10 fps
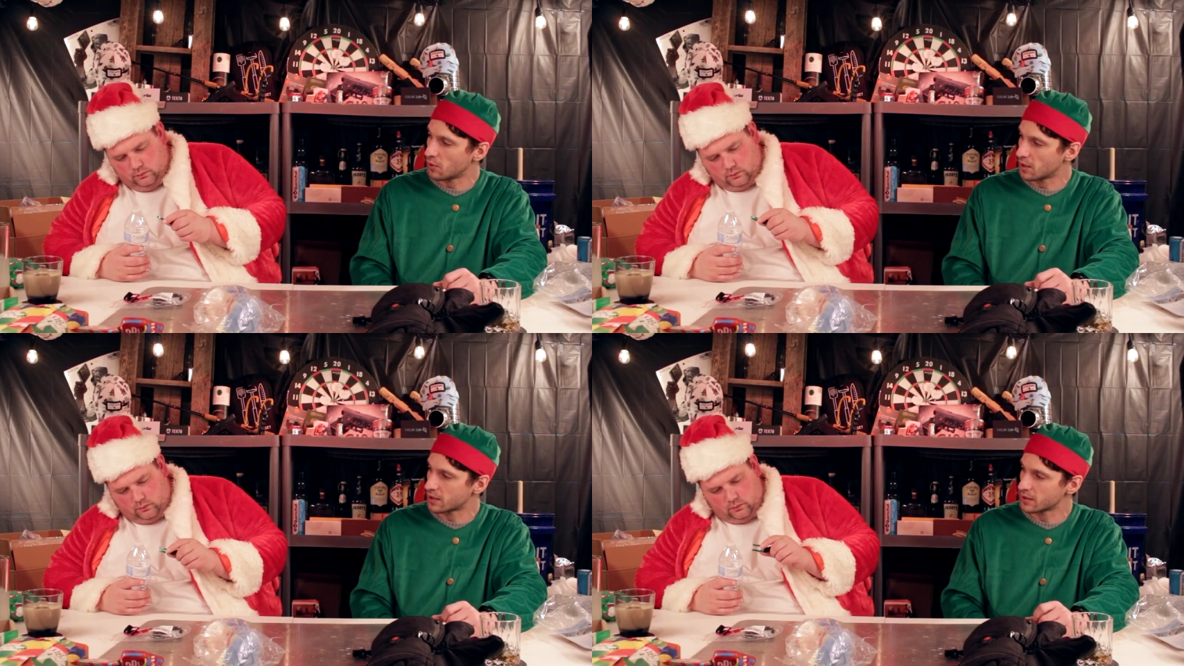
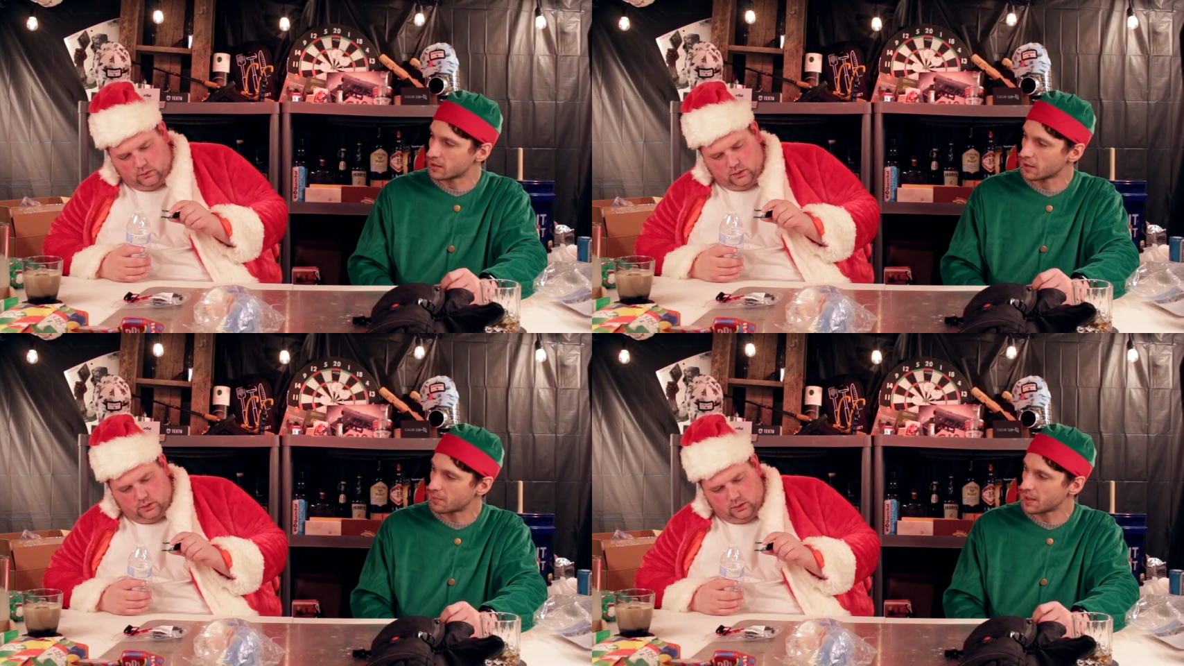
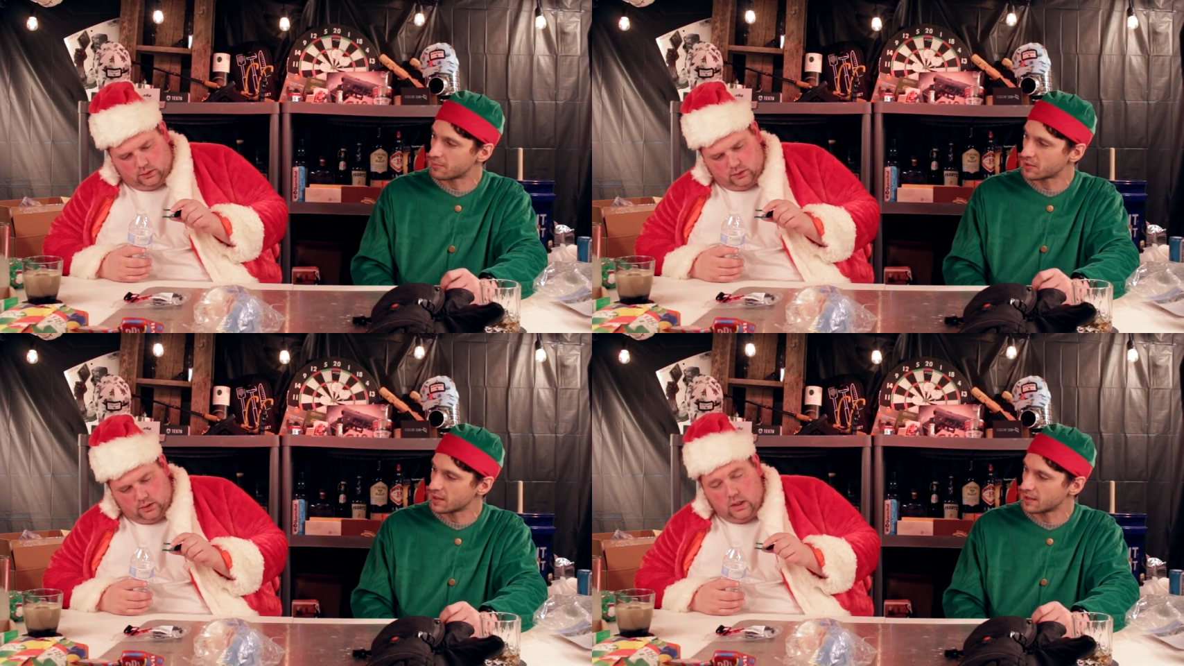Speaker 1: water or a
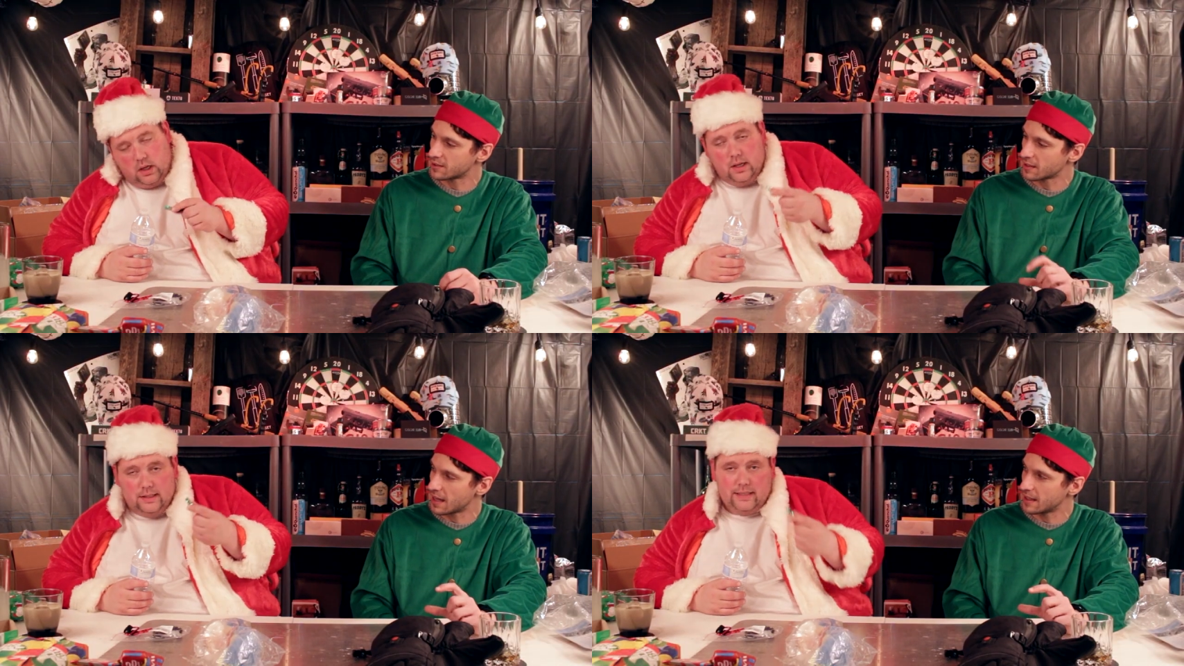Pepsi
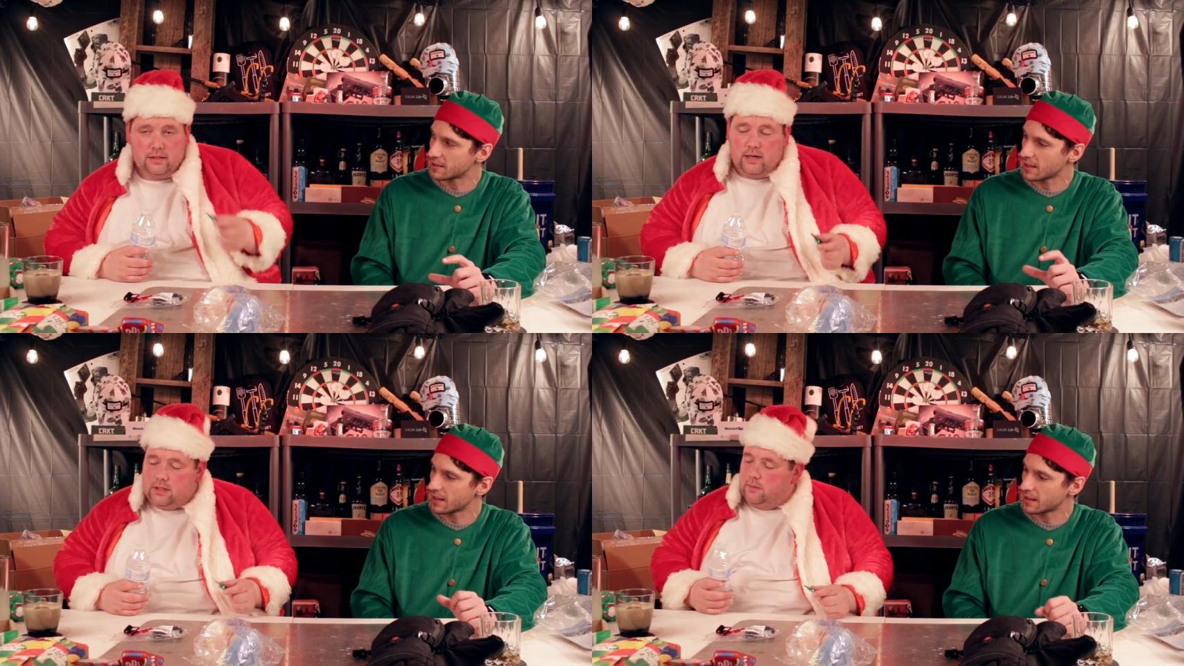
Speaker 2: size.
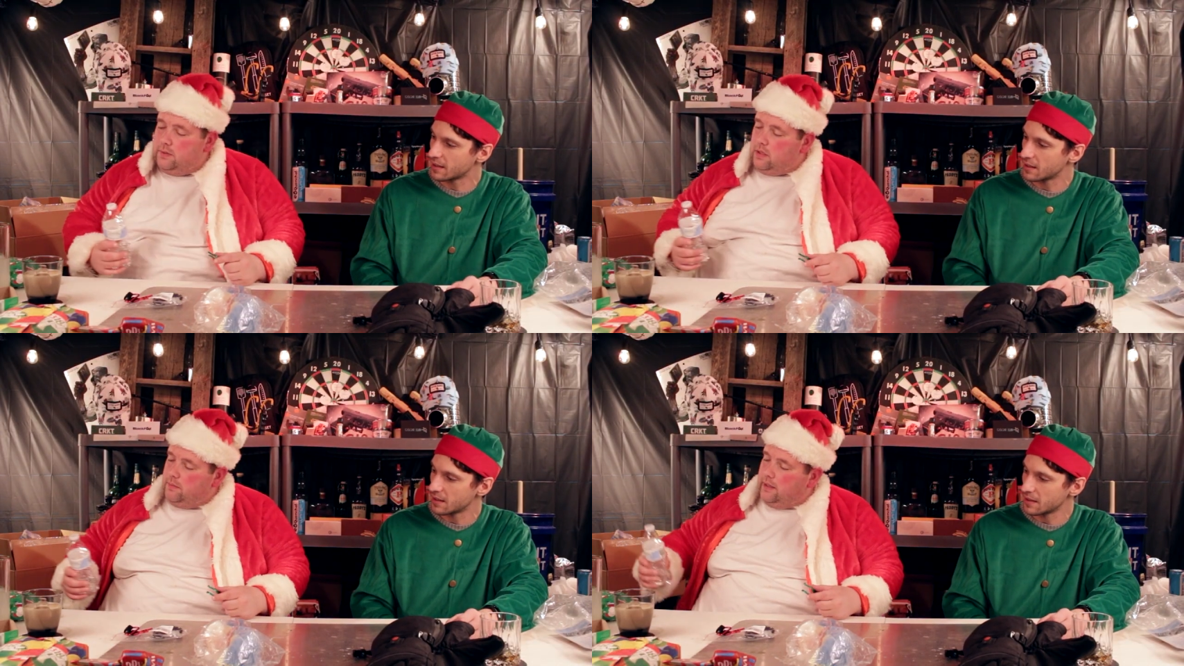This like, should be
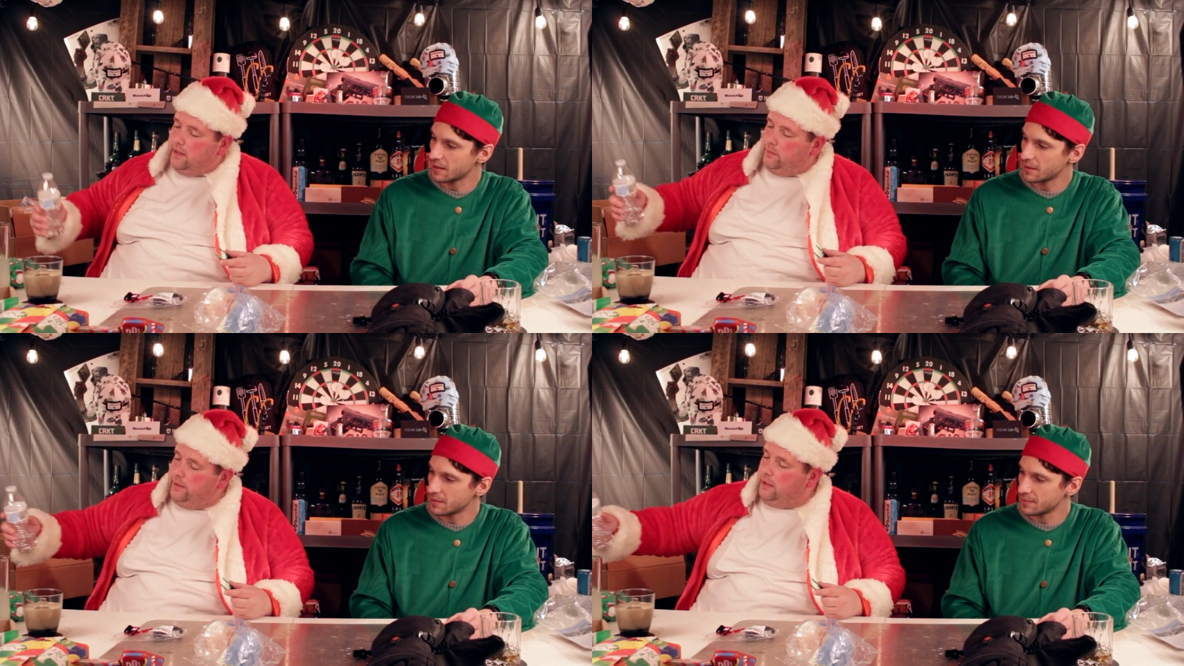something
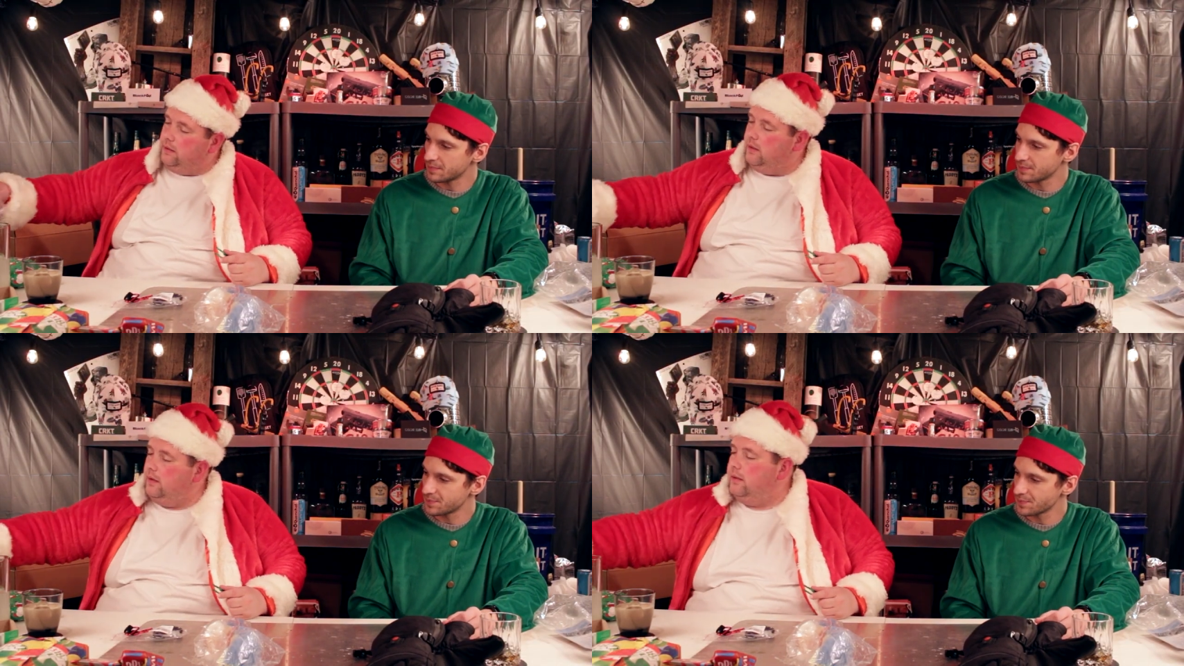kind of we can
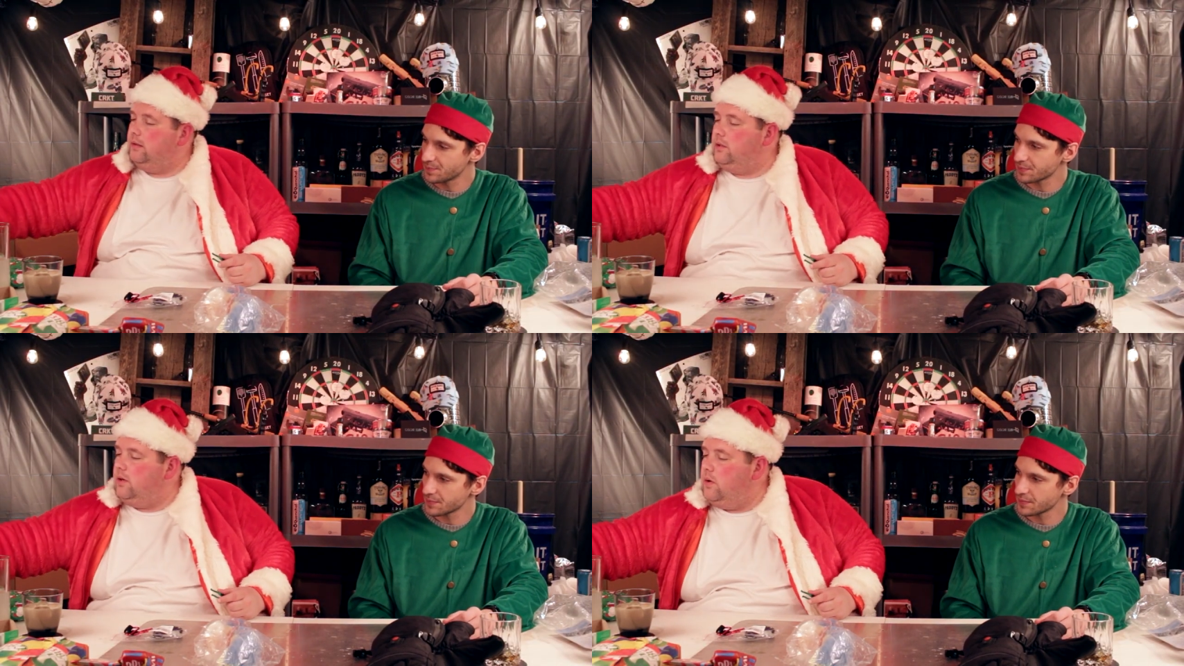uh,
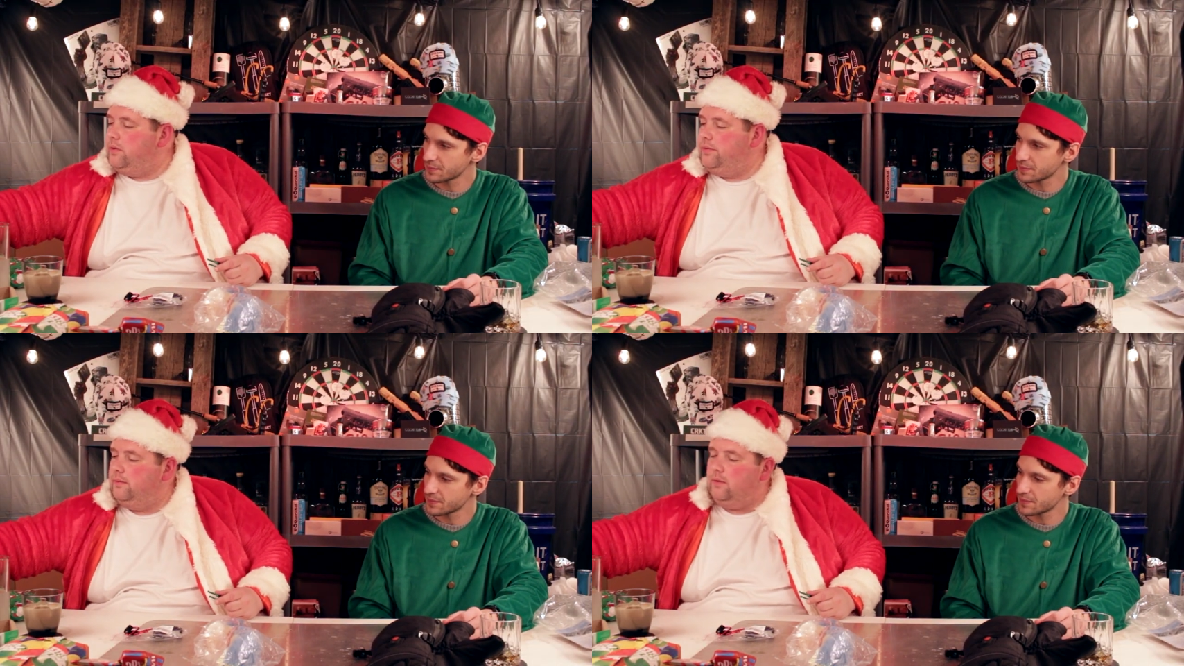go
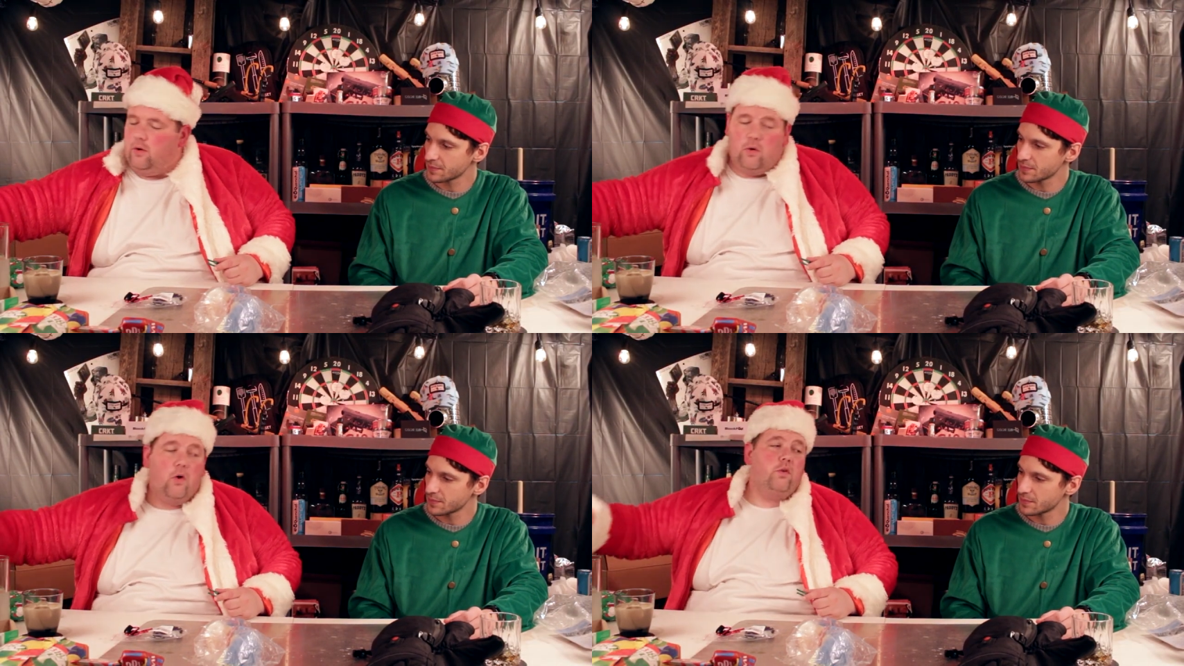go